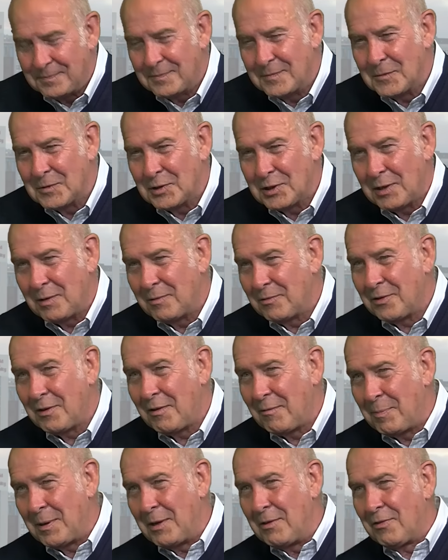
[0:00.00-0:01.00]
So
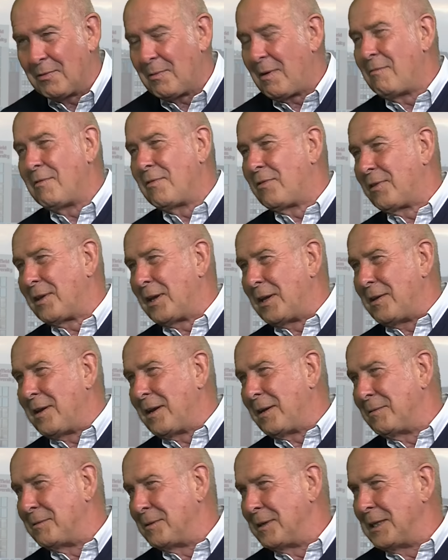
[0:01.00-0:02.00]
I've been through everything in
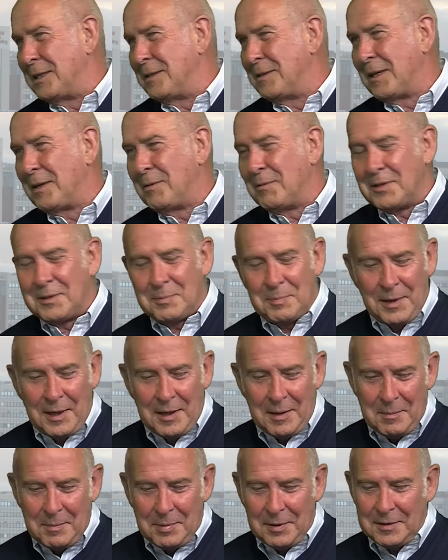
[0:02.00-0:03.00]
that
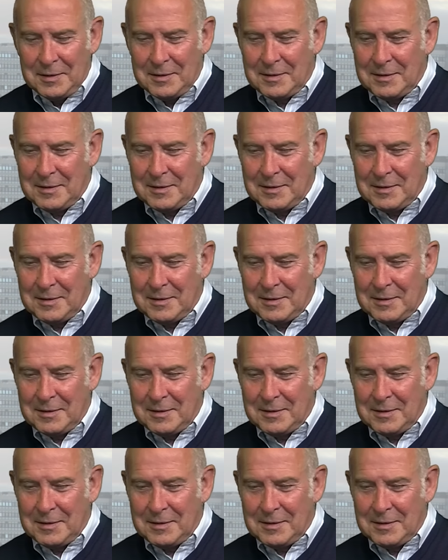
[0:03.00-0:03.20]
respect. But